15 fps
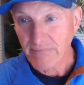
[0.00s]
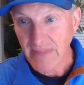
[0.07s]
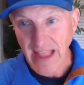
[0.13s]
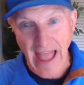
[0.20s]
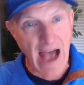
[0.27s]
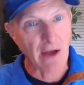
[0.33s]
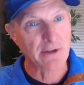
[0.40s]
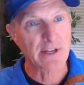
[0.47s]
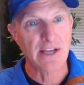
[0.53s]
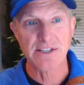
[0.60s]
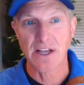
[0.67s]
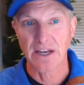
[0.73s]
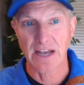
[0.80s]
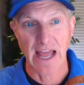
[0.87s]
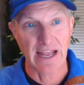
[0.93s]
How does
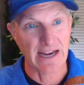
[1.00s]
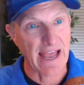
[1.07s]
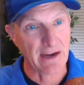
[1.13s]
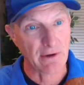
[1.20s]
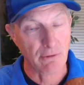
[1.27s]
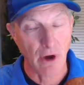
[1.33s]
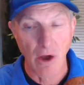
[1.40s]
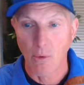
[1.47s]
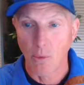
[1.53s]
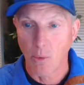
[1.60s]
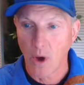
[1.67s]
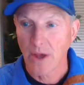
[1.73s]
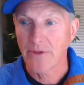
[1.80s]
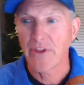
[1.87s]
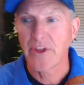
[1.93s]
a lilac grow?
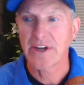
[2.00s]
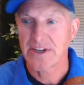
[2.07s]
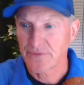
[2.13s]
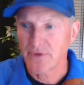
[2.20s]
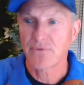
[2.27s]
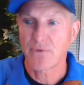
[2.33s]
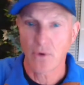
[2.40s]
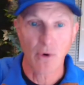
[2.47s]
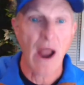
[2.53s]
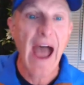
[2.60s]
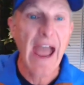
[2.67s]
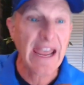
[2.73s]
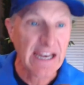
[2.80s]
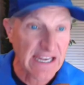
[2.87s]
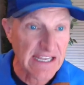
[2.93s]
What are the different
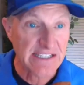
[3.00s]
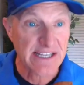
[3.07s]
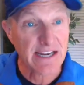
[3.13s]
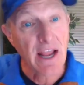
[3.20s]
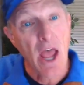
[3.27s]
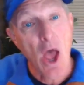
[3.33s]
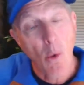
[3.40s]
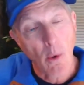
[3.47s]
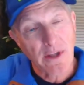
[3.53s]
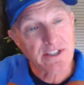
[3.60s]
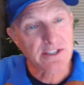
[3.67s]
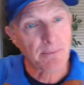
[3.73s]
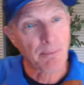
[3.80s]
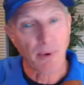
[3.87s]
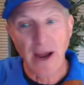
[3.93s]
varieties and what's
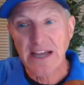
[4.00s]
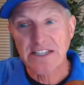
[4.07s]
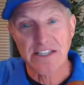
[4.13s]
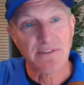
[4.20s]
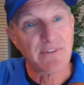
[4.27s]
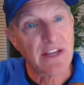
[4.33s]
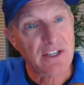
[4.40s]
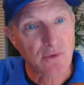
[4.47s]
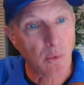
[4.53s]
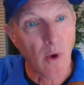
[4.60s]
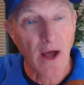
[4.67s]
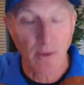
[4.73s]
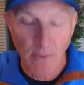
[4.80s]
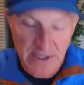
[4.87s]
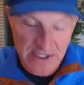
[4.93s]
the price of each
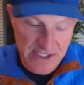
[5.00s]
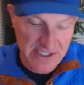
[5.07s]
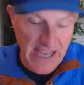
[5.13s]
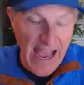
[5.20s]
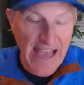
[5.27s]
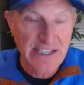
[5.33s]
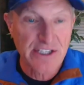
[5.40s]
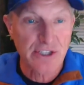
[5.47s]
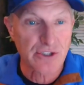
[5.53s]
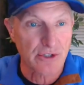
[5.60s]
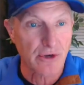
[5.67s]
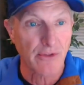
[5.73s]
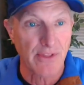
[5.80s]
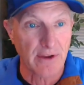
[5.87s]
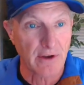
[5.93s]
one? What sizes
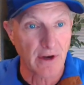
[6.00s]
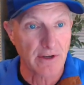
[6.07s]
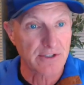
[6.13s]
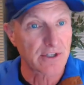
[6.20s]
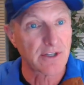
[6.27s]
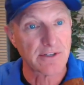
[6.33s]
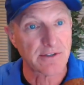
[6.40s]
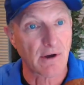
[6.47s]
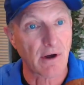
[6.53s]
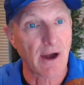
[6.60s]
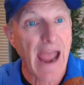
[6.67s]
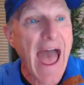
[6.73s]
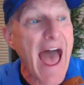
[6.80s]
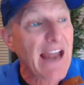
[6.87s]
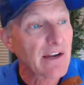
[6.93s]
do the are
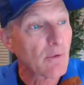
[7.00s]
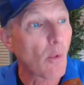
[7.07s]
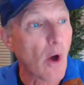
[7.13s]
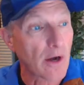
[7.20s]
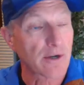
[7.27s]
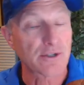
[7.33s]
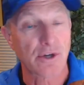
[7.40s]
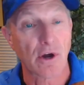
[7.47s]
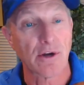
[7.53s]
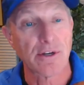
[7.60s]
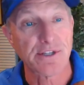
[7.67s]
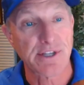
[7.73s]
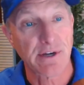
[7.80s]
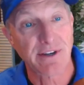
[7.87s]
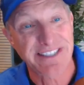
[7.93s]
at Watters Garden
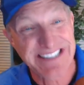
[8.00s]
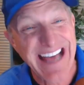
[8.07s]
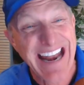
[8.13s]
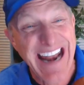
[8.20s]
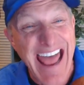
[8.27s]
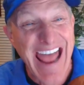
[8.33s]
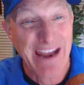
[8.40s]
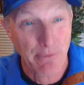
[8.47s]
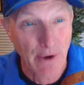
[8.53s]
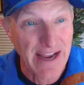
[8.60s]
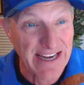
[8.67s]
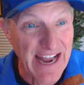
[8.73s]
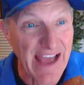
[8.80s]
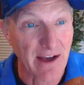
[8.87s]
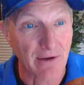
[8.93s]
Center today, right
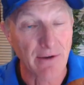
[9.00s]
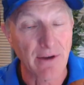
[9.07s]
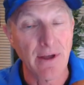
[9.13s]
now?